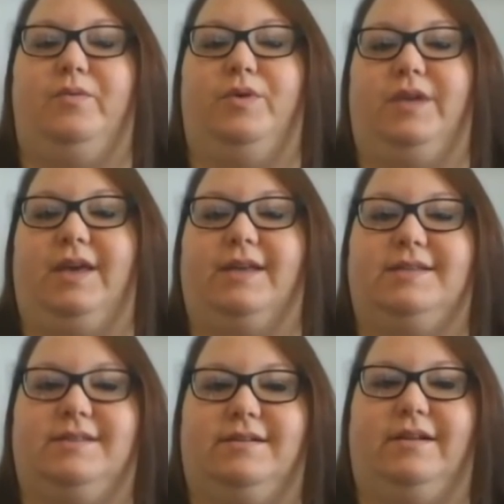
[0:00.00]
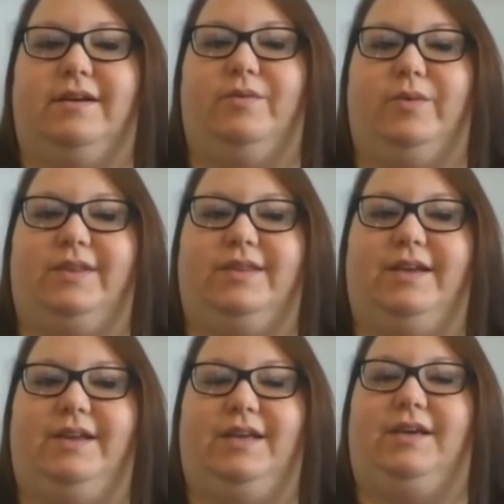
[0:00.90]
really gets the client what
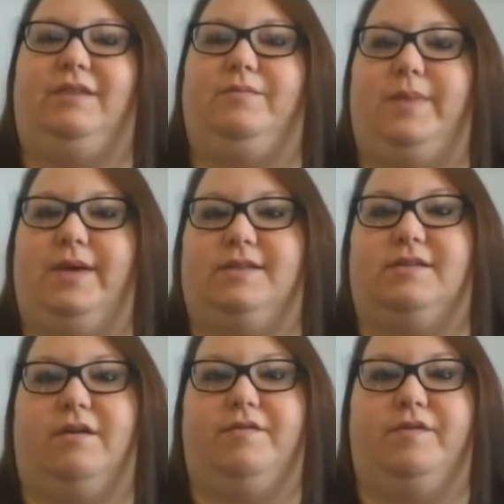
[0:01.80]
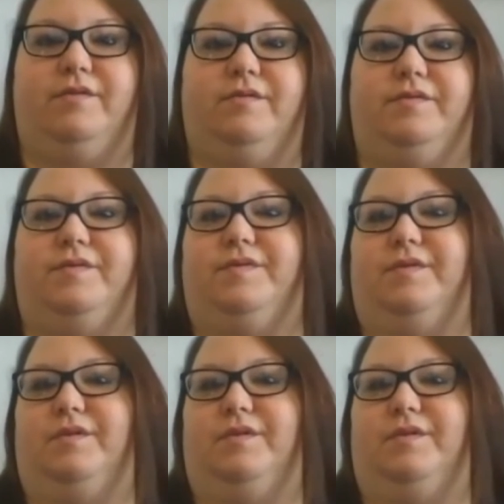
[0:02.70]
they need based off of